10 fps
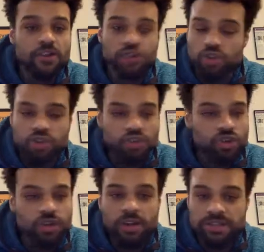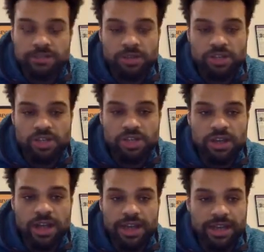You can do those as much as you
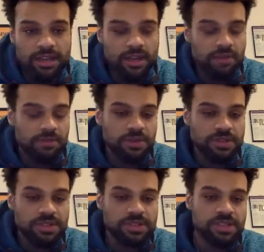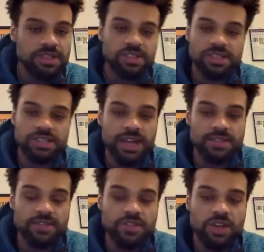like, because it's a case
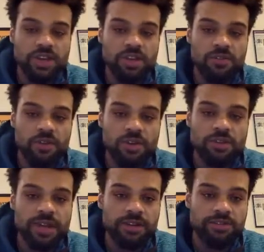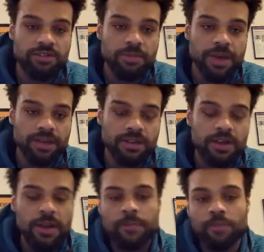of turning the volume down on your pain.
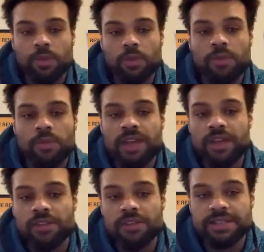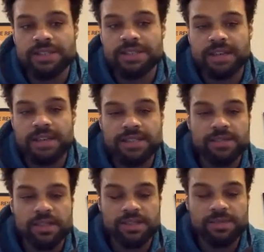With the other
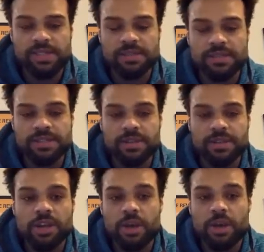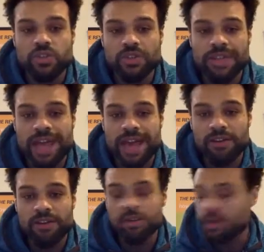exercises, especially the ones that we're going to go on to
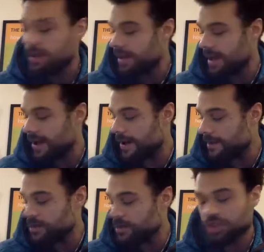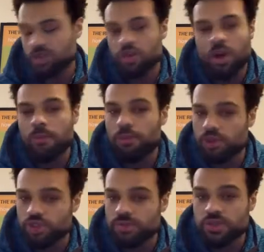now, you can't
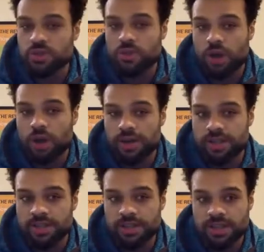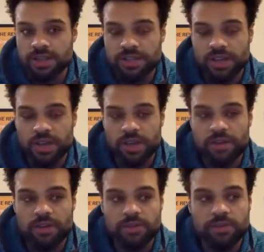push them too hard. So
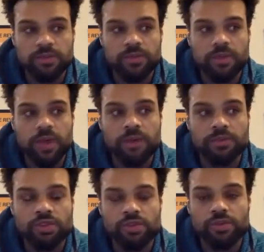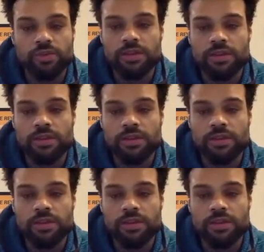I would treat